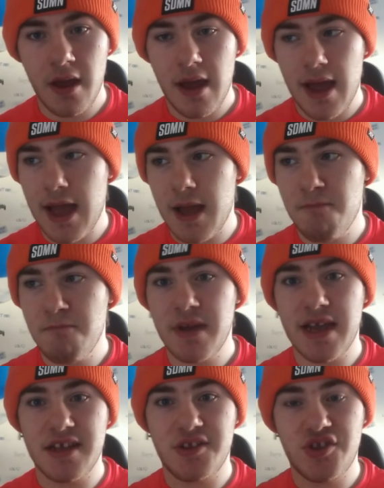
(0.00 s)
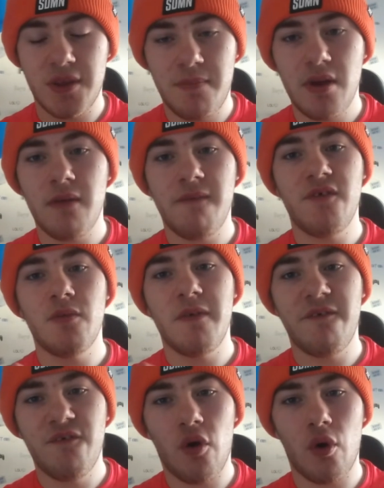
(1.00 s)
Um, it's the pay-per-view
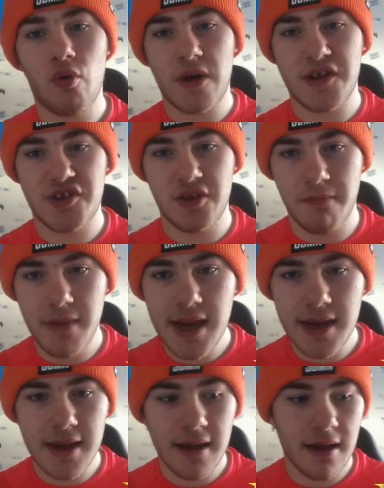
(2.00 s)
before WrestleMania.